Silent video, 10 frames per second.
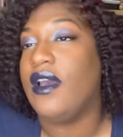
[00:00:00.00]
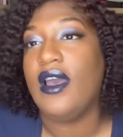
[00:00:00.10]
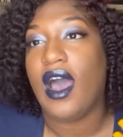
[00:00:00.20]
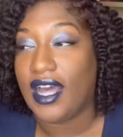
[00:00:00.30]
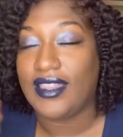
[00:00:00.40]

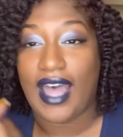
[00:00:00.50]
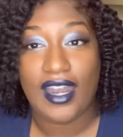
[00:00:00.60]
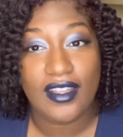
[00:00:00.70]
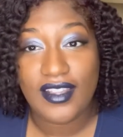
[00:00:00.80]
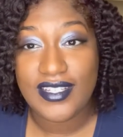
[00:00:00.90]
A lot of
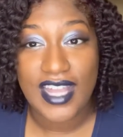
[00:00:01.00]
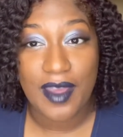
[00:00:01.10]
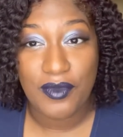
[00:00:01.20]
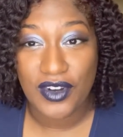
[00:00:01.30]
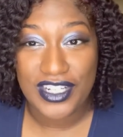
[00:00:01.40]
the same
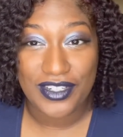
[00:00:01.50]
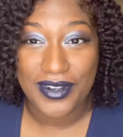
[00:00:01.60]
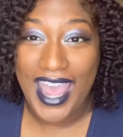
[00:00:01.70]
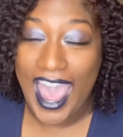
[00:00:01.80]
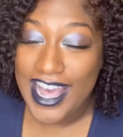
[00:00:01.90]
original
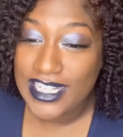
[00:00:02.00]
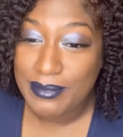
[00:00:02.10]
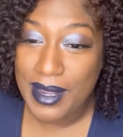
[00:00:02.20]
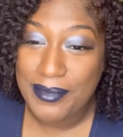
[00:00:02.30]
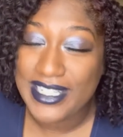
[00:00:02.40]
cast
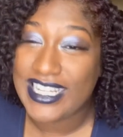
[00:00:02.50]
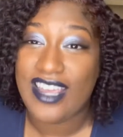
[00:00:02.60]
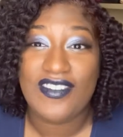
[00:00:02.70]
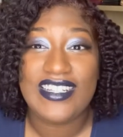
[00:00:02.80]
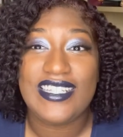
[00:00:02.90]
members,
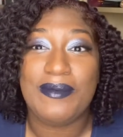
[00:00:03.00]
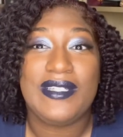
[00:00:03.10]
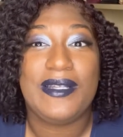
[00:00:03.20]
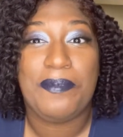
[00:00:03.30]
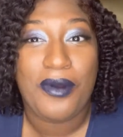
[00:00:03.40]
even some
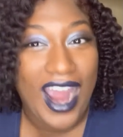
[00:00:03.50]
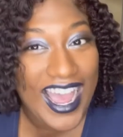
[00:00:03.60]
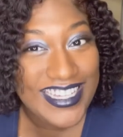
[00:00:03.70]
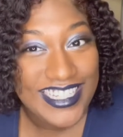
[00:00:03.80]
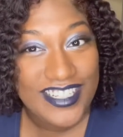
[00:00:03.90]

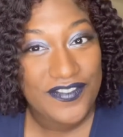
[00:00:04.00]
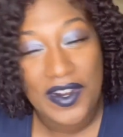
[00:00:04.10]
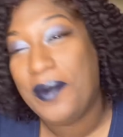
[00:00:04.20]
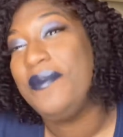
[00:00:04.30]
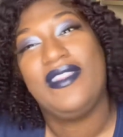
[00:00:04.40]
surprises
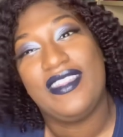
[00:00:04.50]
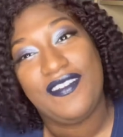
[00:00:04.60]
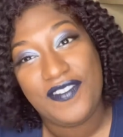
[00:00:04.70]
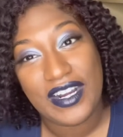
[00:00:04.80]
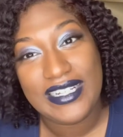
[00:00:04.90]
from the
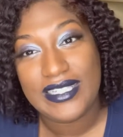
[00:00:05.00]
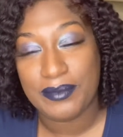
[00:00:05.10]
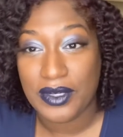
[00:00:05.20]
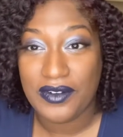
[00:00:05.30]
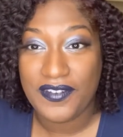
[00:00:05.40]
first
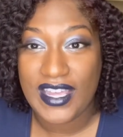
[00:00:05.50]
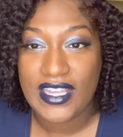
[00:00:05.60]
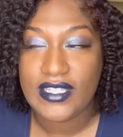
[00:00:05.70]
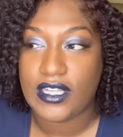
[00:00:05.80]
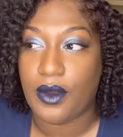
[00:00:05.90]
movie.
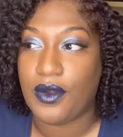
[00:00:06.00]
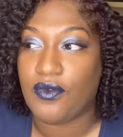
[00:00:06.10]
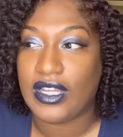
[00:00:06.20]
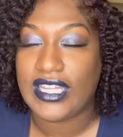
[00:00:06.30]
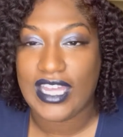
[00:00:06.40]
So it
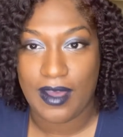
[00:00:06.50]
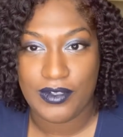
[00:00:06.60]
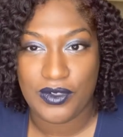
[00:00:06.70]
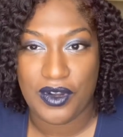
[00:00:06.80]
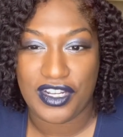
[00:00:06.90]
really kept
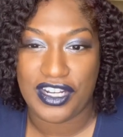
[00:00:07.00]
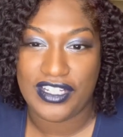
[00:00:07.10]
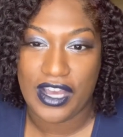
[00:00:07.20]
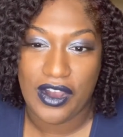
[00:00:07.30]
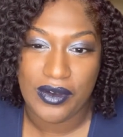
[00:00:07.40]
you on your
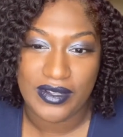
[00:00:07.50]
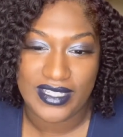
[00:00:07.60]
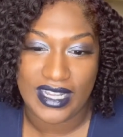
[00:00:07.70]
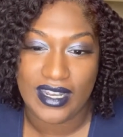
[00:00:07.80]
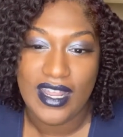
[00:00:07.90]
toes
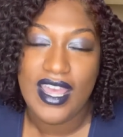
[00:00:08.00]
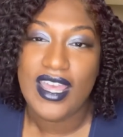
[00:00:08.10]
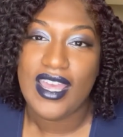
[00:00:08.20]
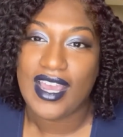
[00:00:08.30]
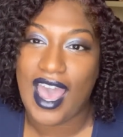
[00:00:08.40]
and
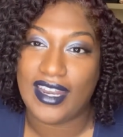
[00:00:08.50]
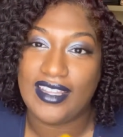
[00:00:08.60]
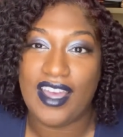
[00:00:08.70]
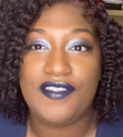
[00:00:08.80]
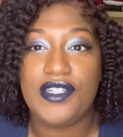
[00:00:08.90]
kind of
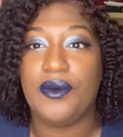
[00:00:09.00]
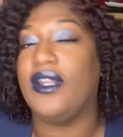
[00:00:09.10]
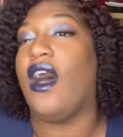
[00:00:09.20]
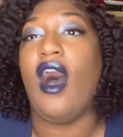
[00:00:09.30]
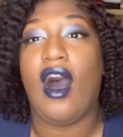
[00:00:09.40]
left you in
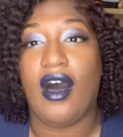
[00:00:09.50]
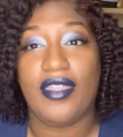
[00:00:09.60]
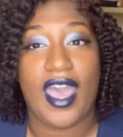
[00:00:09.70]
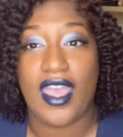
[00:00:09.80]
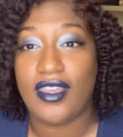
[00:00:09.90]
awe
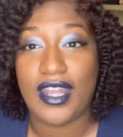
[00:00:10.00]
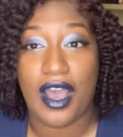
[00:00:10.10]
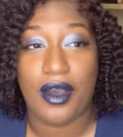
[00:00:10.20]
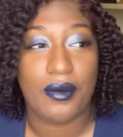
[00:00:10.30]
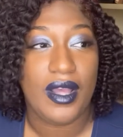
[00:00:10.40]
that, you
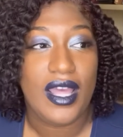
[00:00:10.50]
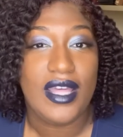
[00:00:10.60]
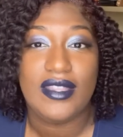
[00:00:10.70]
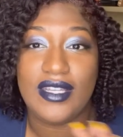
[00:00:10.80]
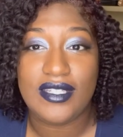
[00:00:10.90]
know,
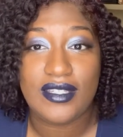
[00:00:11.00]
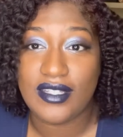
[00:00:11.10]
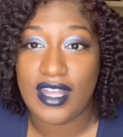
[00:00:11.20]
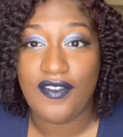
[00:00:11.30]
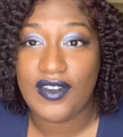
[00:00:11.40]
this is the
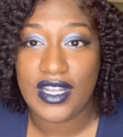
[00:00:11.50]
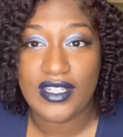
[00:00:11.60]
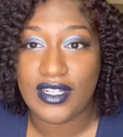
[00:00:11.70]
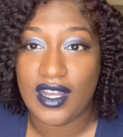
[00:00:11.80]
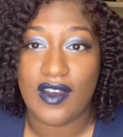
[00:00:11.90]
definition
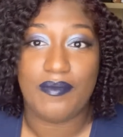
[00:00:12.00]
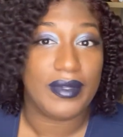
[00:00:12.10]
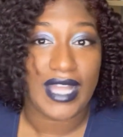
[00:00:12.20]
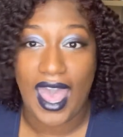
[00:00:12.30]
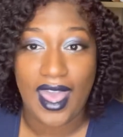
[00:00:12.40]
of
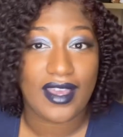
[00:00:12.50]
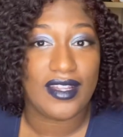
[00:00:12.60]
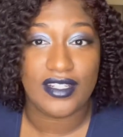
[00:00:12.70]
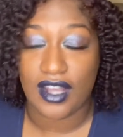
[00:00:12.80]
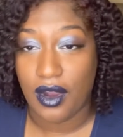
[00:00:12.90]
black
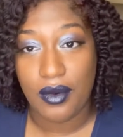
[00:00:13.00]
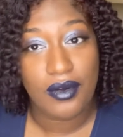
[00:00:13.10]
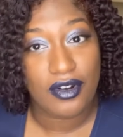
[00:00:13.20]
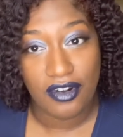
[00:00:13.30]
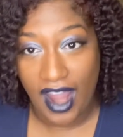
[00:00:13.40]
don't
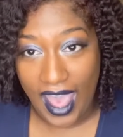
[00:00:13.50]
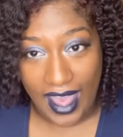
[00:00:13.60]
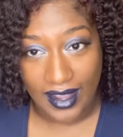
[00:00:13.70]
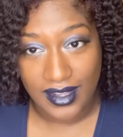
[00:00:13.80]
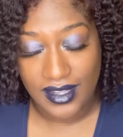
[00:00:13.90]

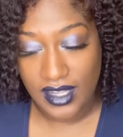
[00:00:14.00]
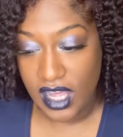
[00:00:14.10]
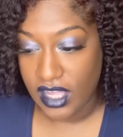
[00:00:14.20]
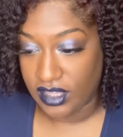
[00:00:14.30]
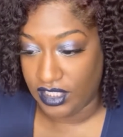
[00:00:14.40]
crack.
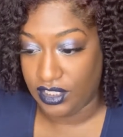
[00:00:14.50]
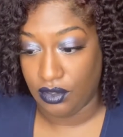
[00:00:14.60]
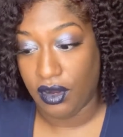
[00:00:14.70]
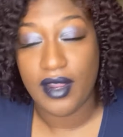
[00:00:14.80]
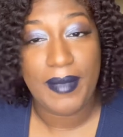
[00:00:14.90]
The
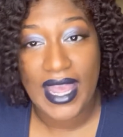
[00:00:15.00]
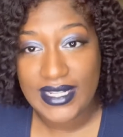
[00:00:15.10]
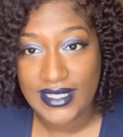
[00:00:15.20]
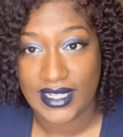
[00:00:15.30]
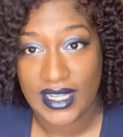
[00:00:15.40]
story made
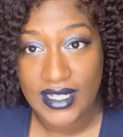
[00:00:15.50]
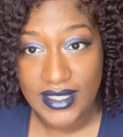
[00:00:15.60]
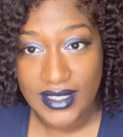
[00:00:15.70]
sense.